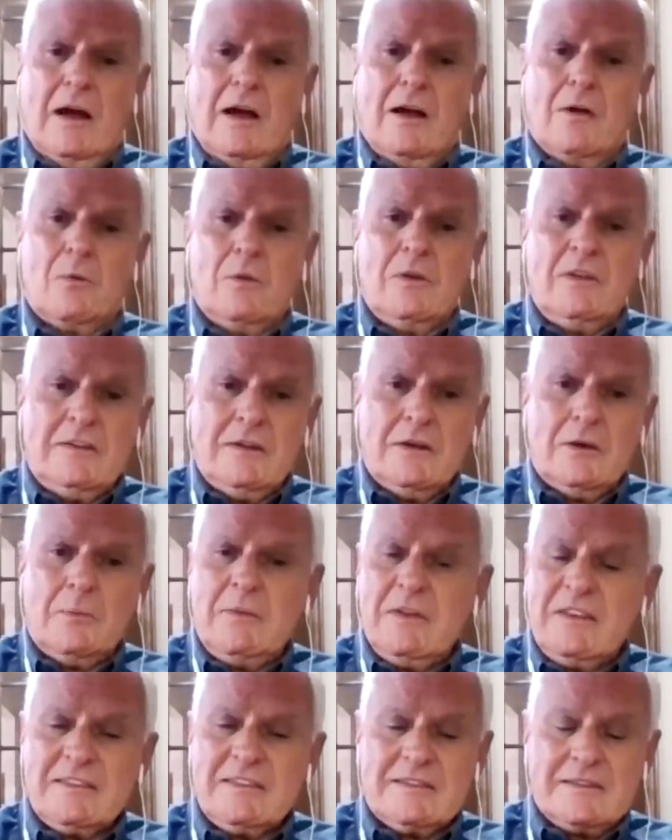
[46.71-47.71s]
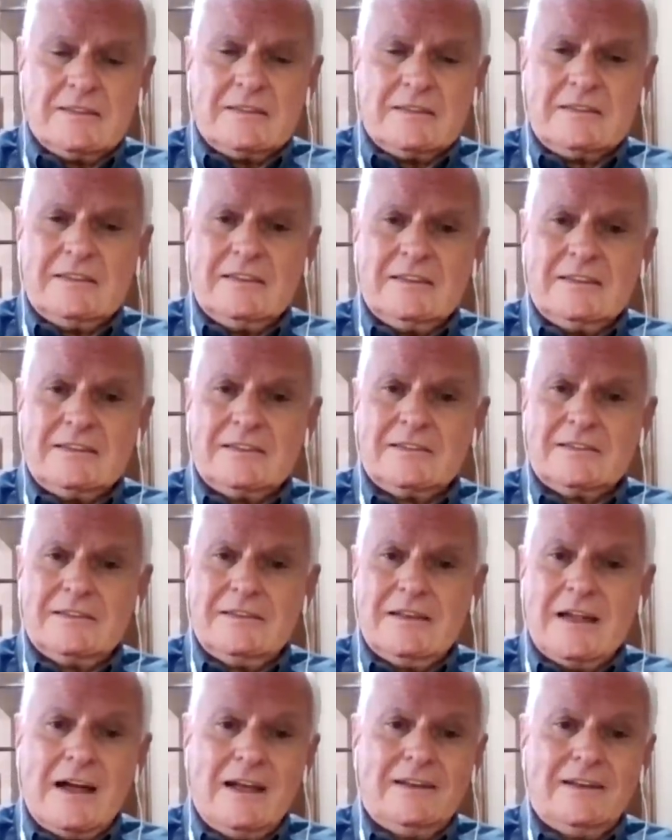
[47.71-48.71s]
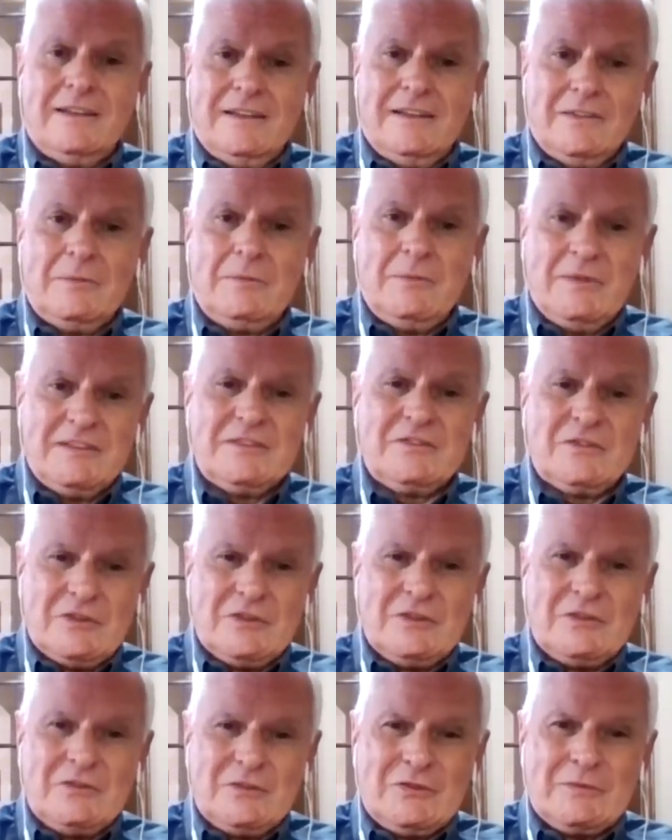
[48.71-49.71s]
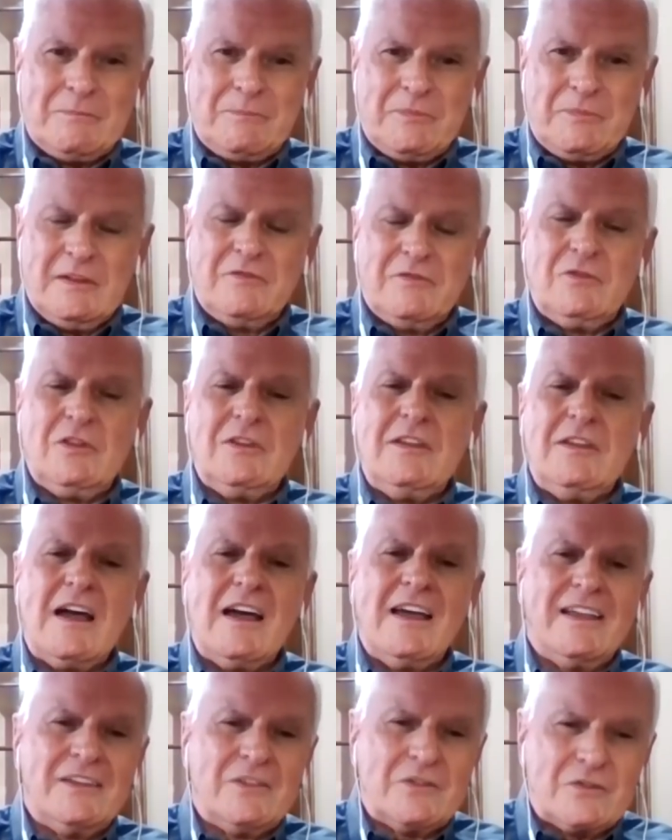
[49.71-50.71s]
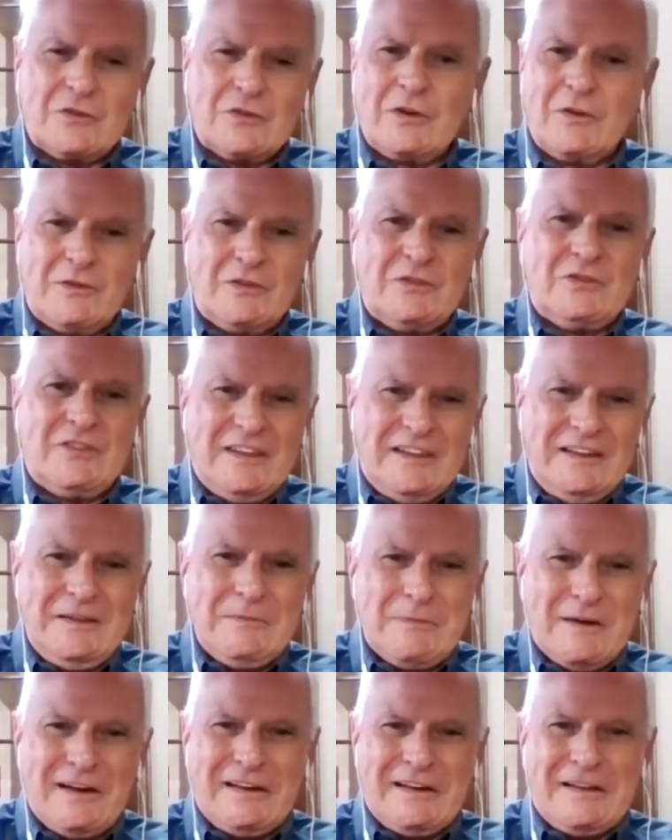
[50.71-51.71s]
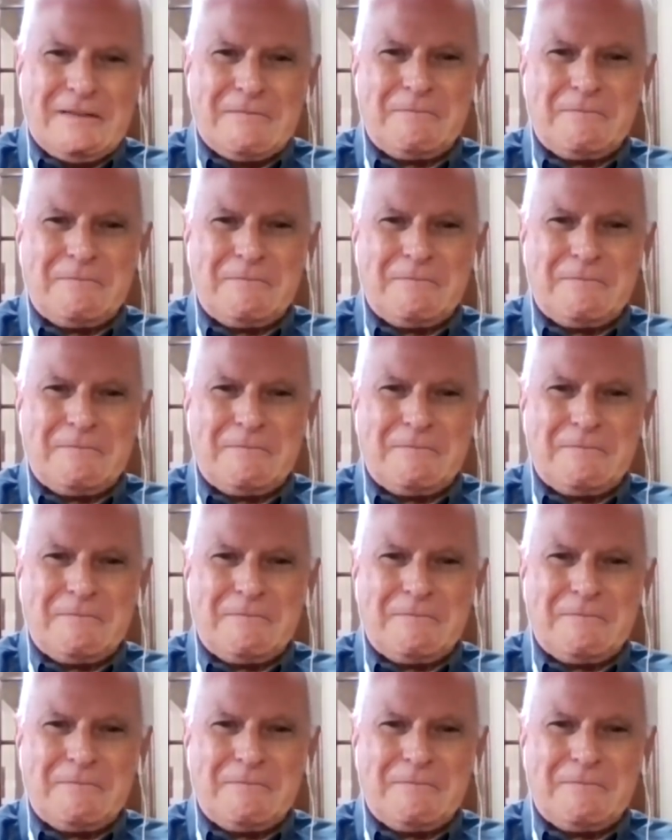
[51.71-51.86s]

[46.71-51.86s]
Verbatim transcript: Our retail business is not in the business of denying service to anybody.